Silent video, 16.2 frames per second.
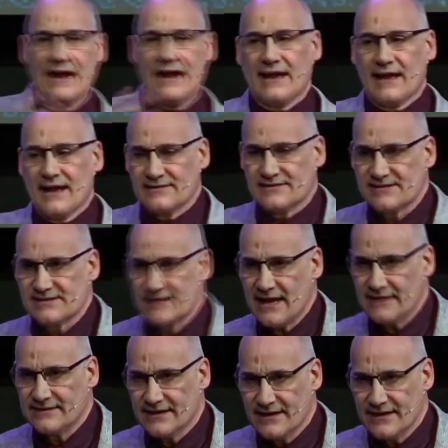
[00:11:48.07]
had
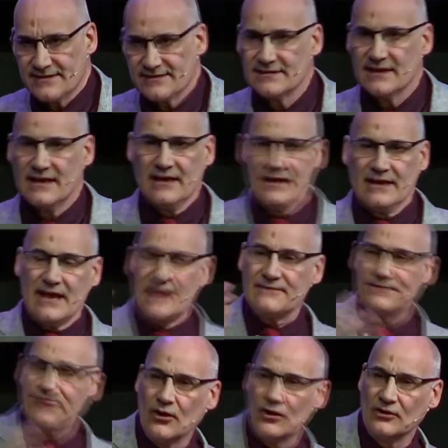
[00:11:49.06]
said this. If
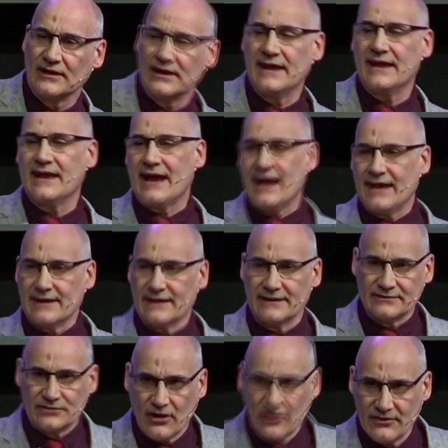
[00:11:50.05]
only I had
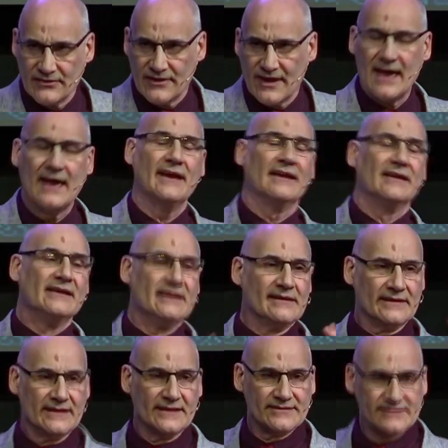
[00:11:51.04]
gone there
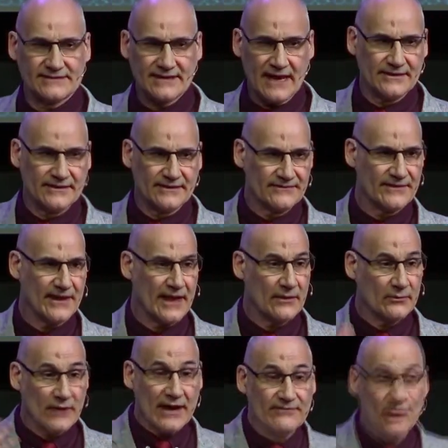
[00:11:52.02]
instead of there.
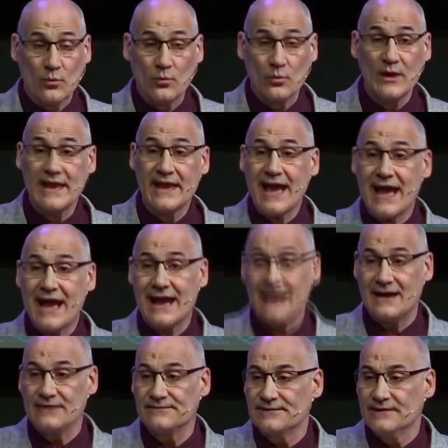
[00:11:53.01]
Whatever. And we
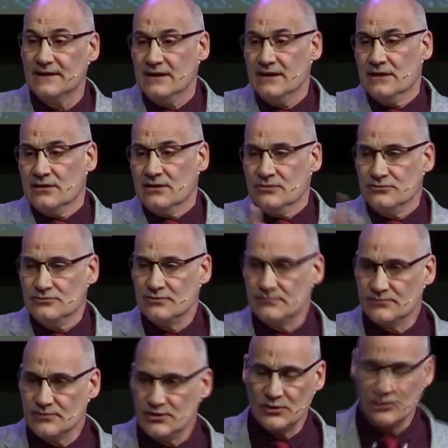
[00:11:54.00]
have
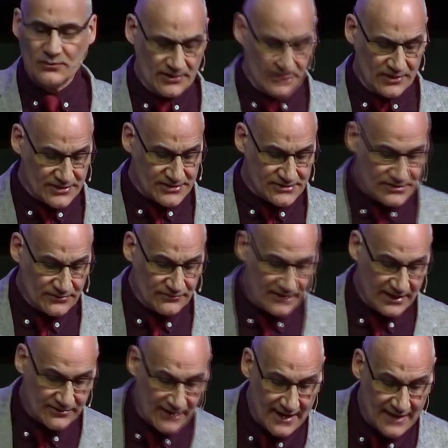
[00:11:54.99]
numerous
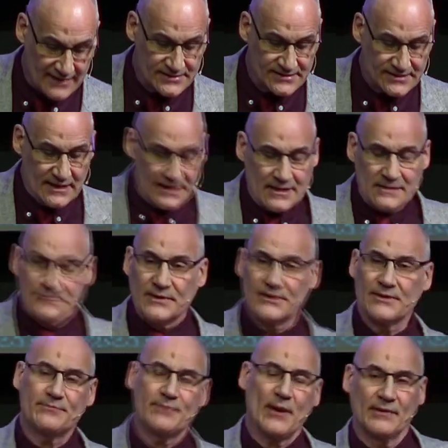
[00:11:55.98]
regrets. But the
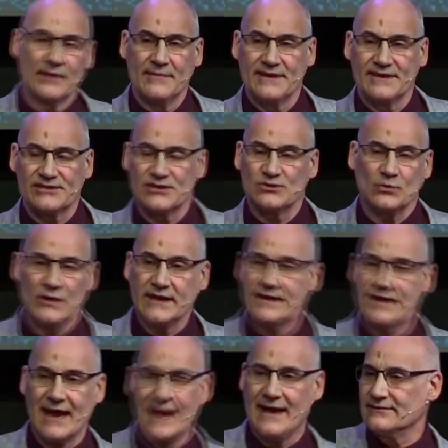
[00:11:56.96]
problem is we
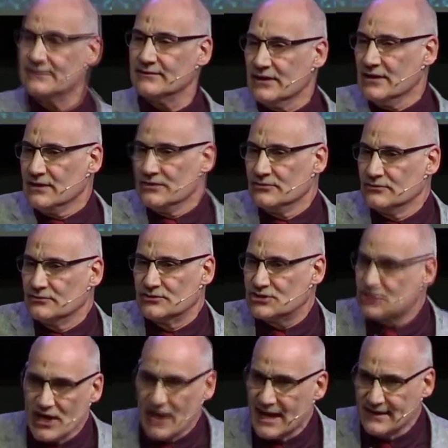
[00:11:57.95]
can't
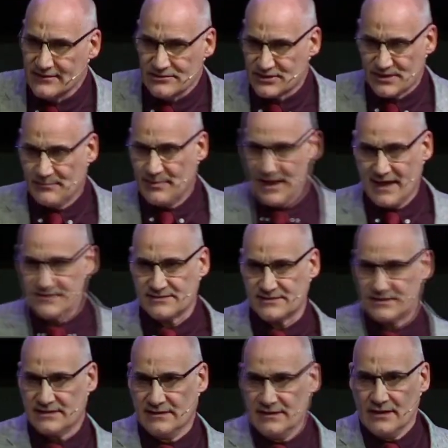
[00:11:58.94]
change the past.
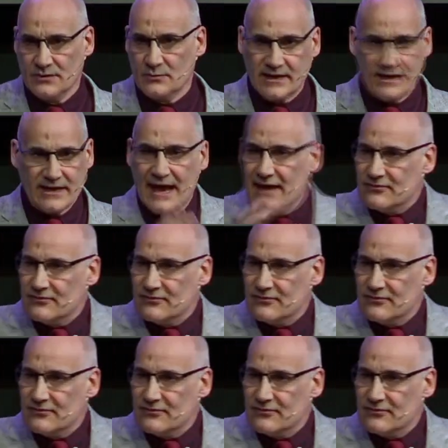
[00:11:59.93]
We can't